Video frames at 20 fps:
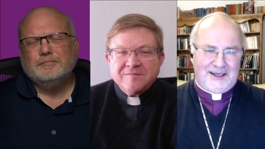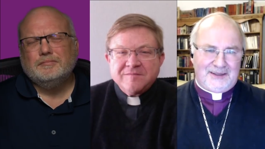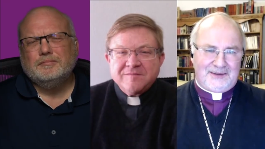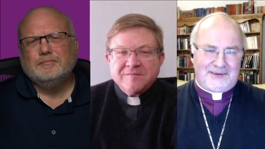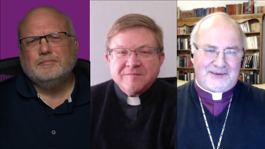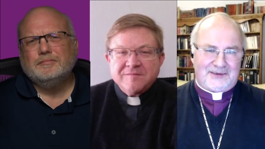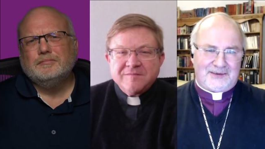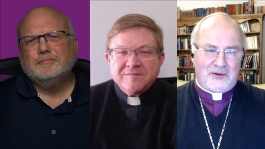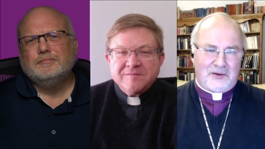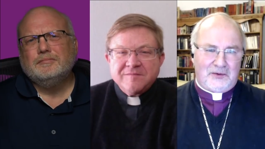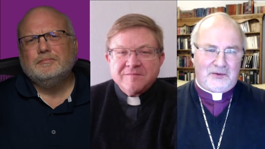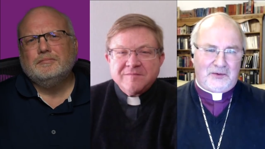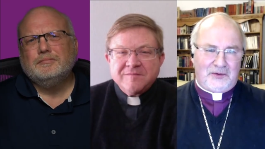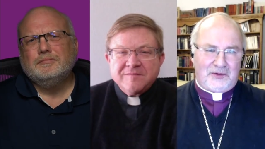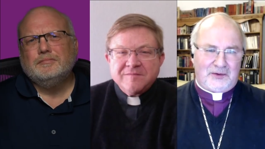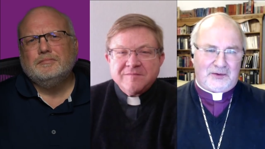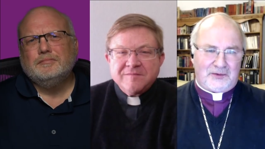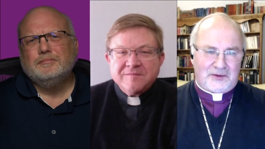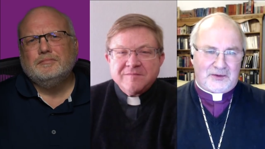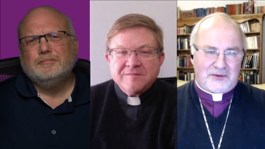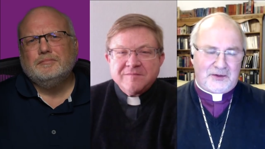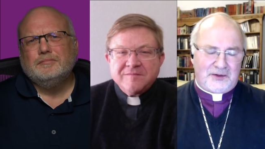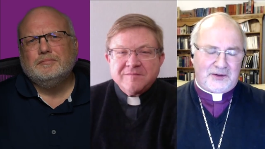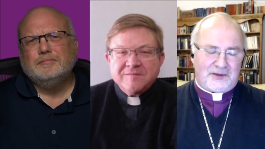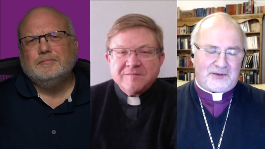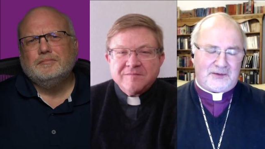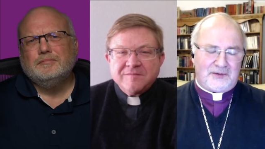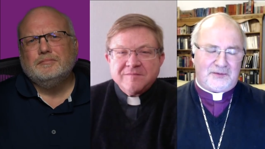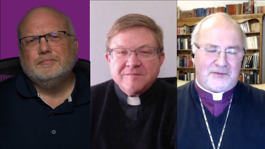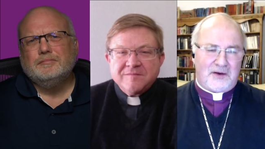Speaker 1: And so the, the
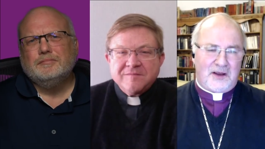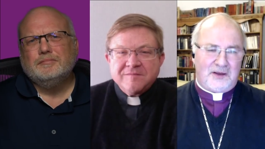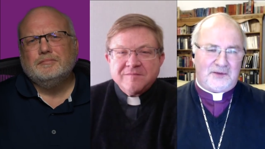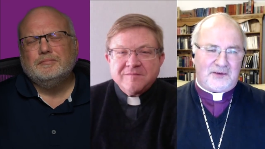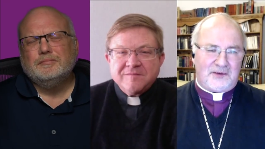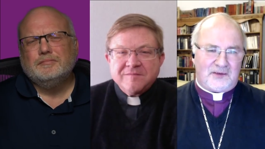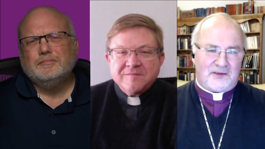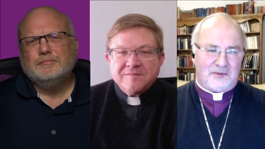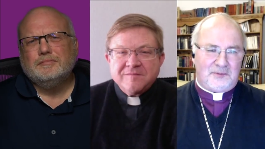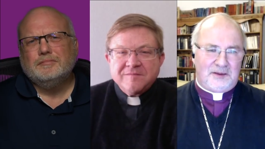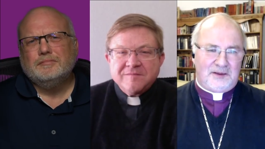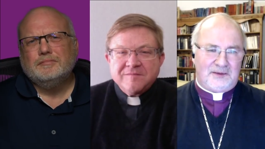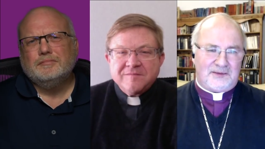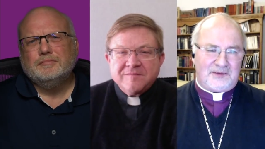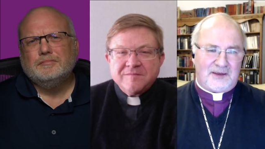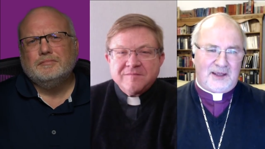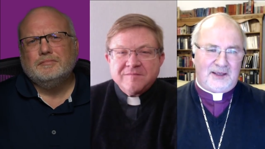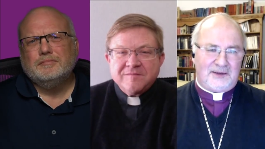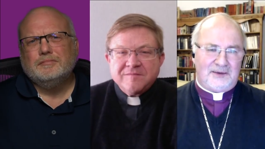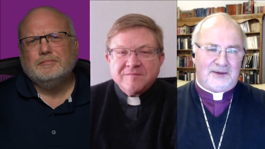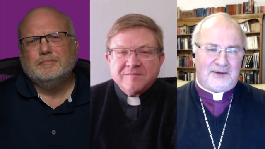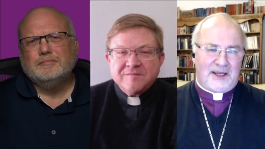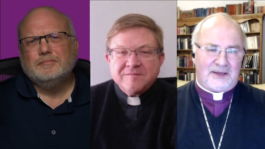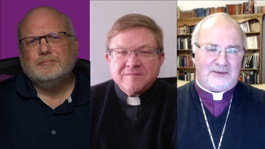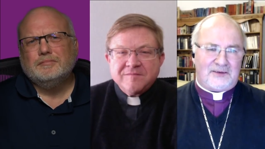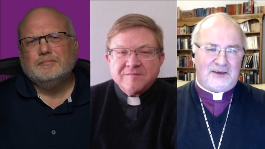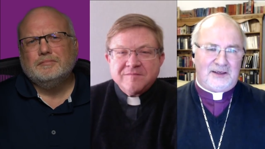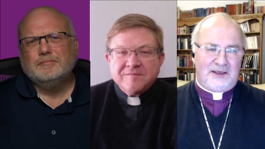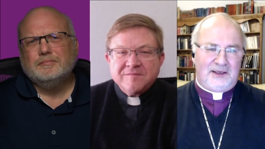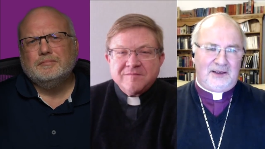critics of Francis have been saying that
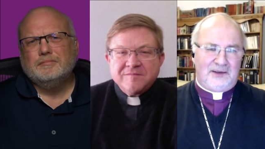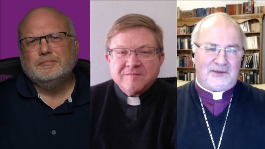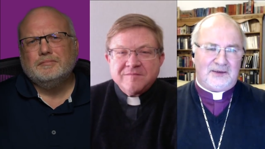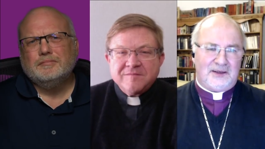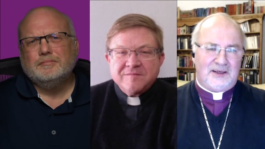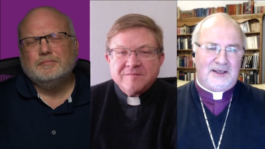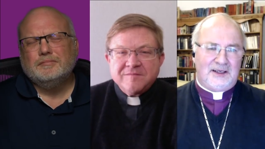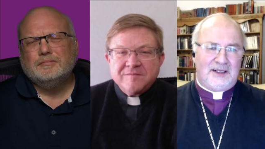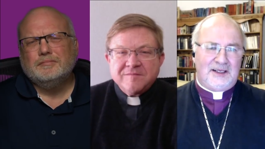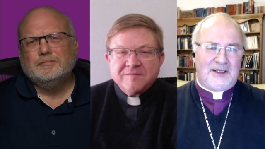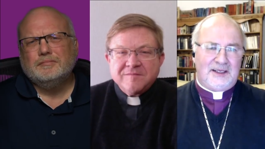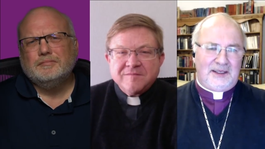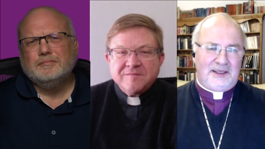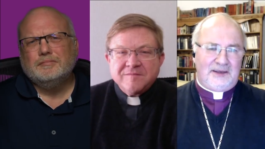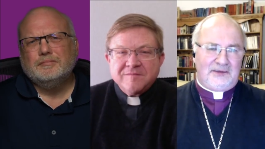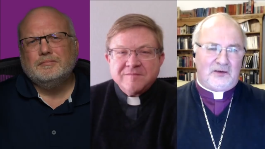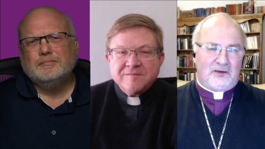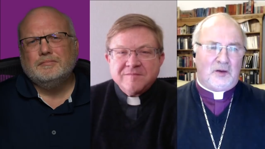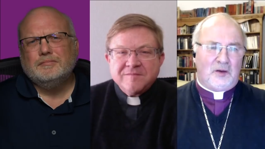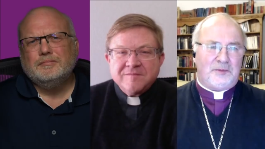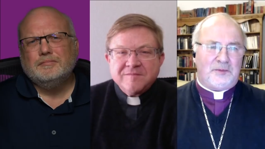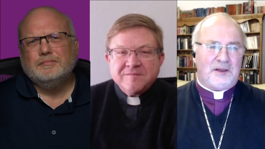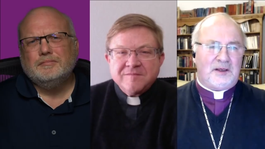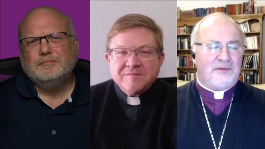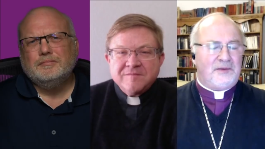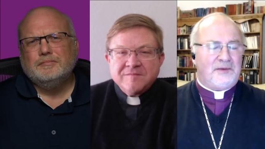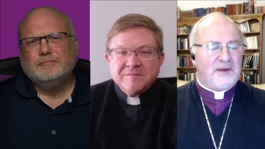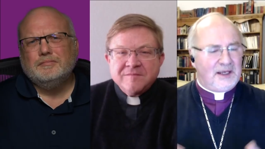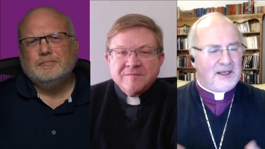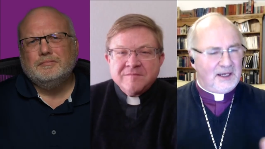actually he's He's adopting
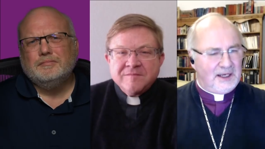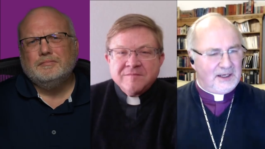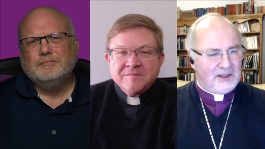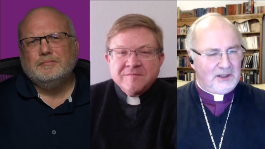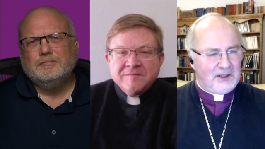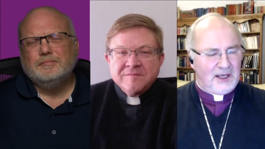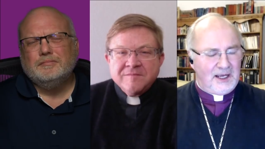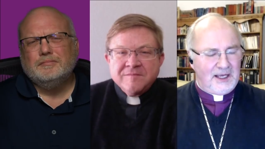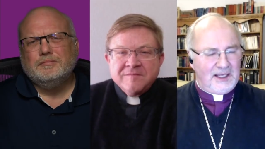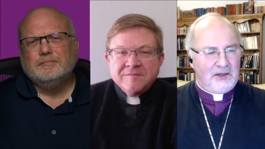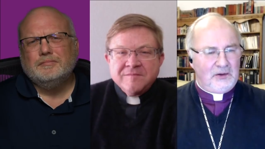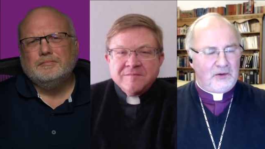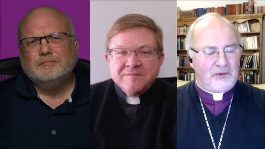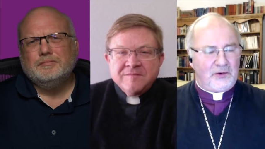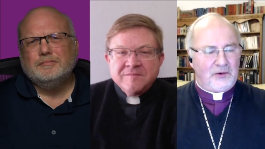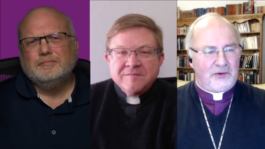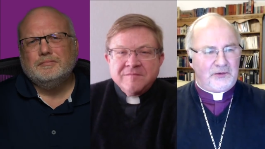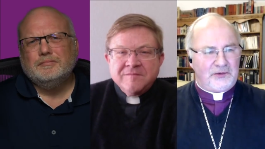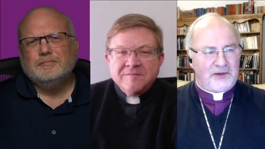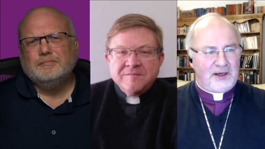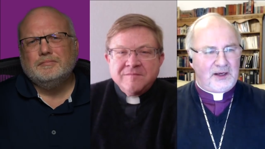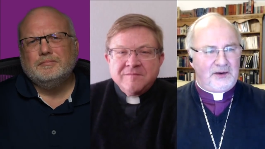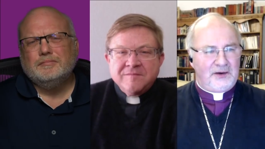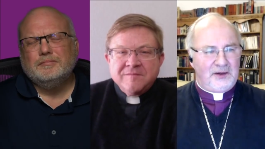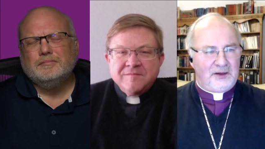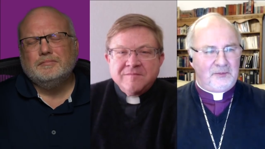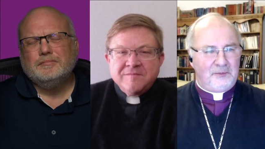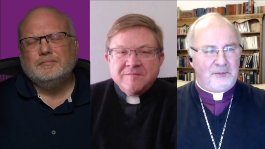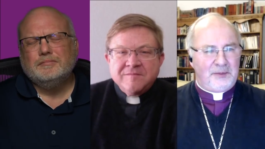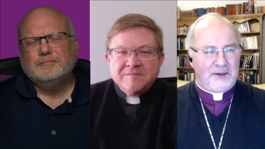a fairly high, highly
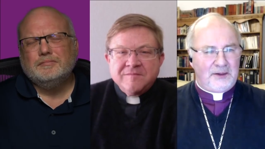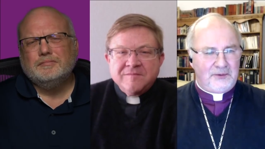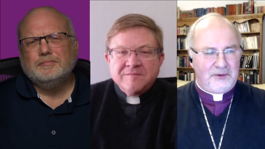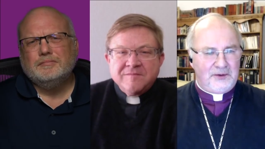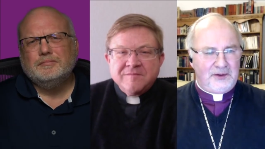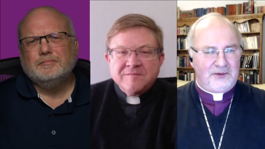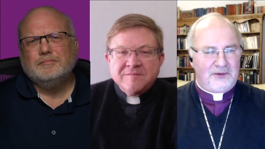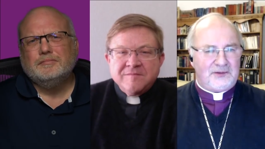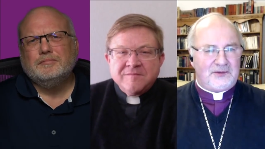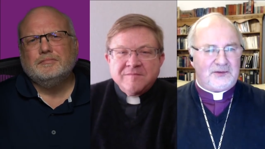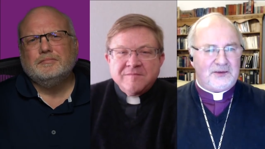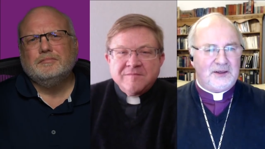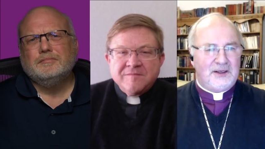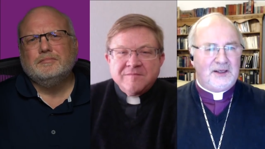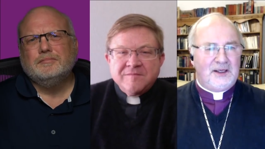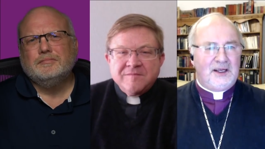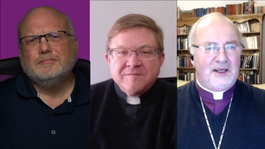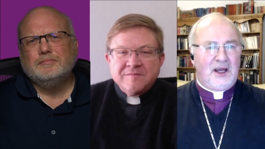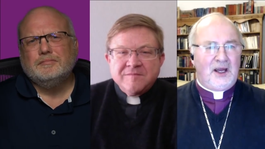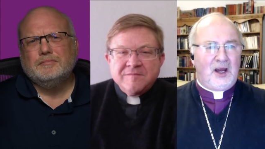authoritarian Peronist